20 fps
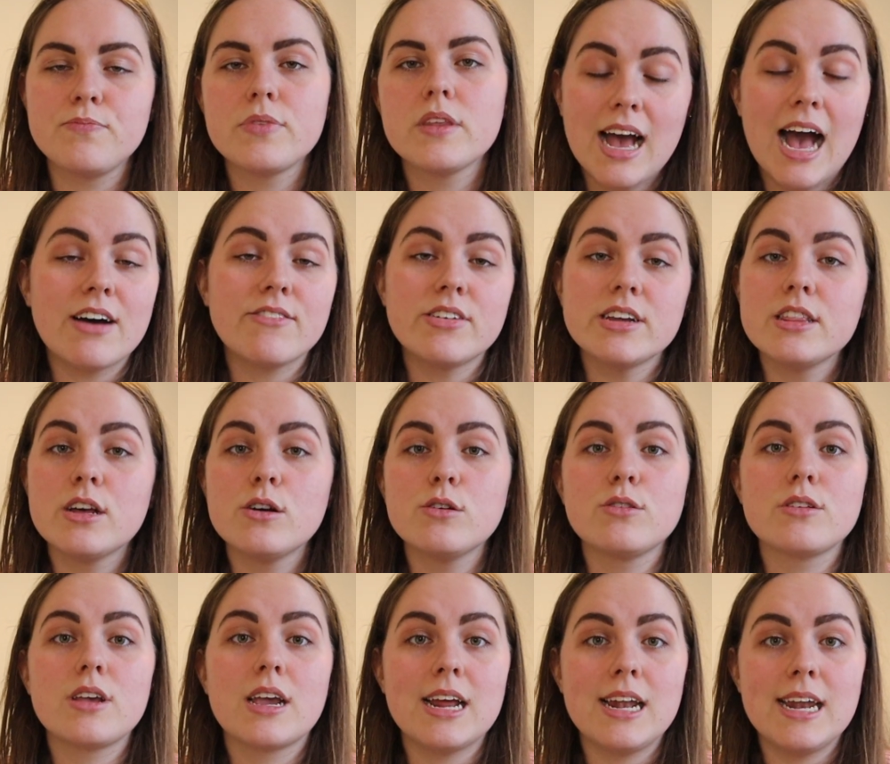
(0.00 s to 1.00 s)
Having
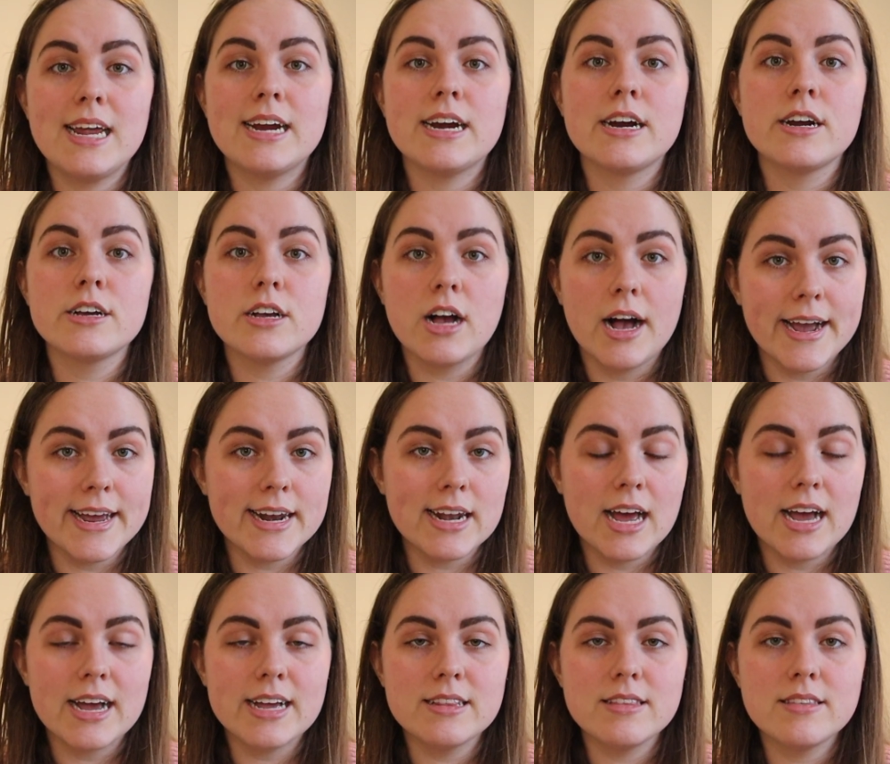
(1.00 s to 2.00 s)
those clear
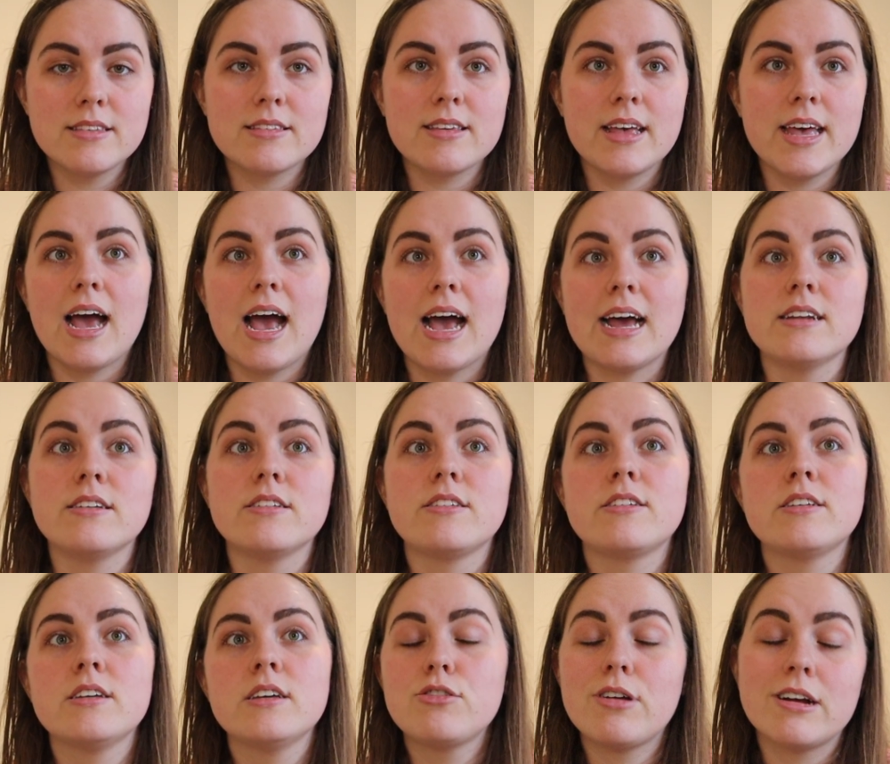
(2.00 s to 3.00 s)
guidelines
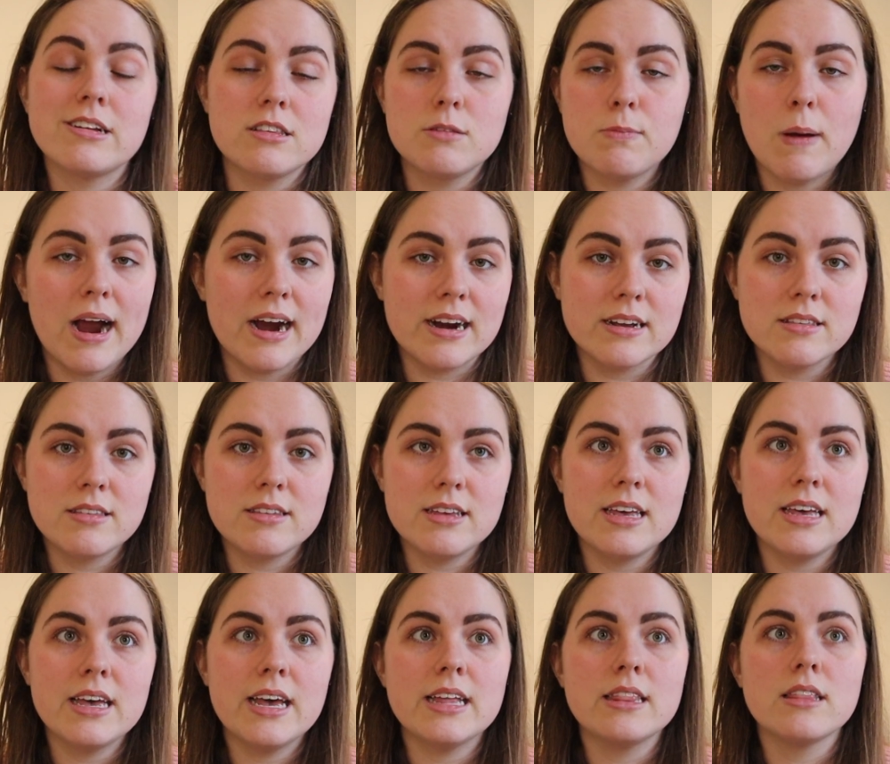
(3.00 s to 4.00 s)
and
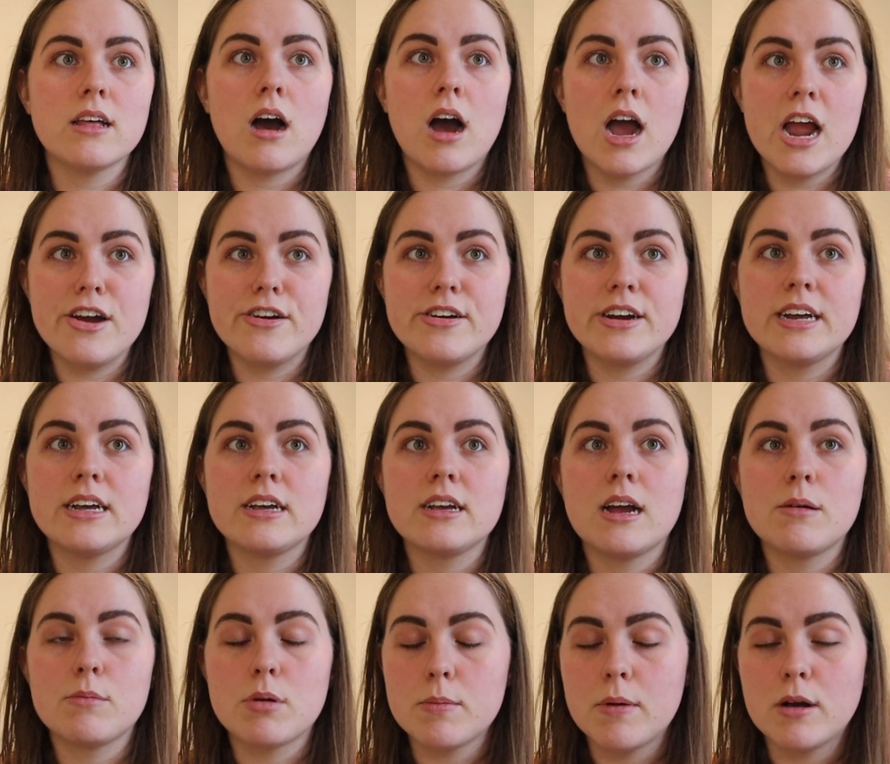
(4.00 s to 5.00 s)
transparency in the hiring
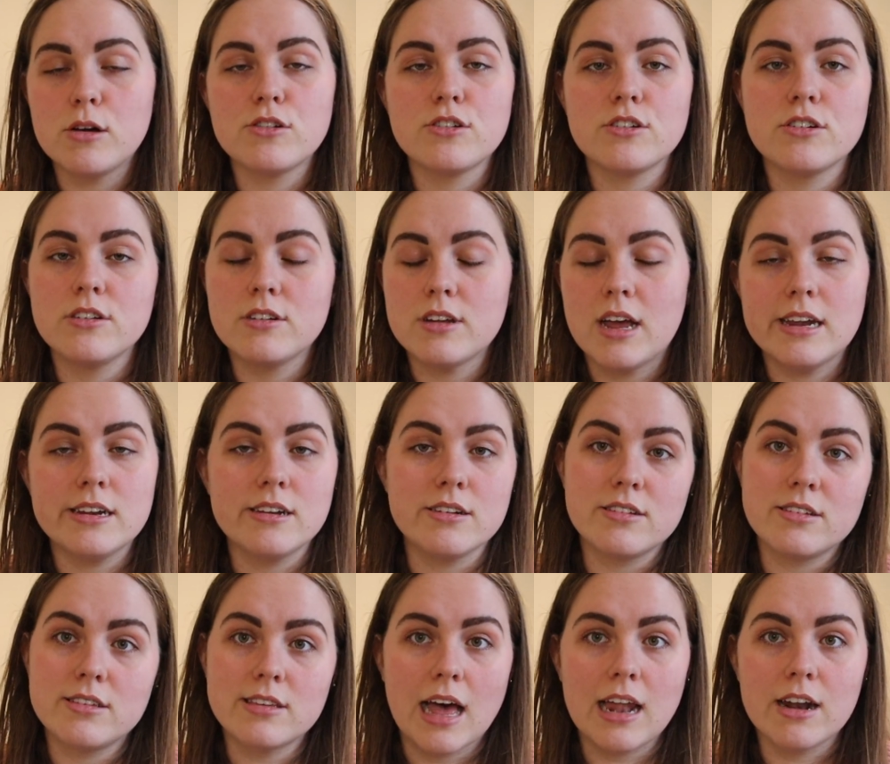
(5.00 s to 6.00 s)
and promotion and
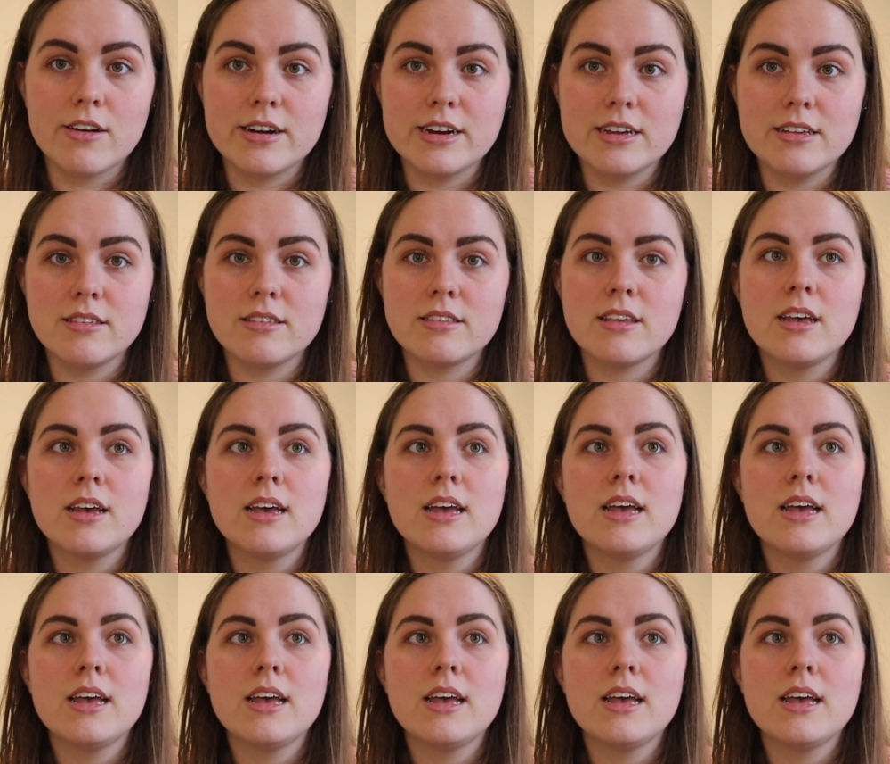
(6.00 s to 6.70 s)
salaries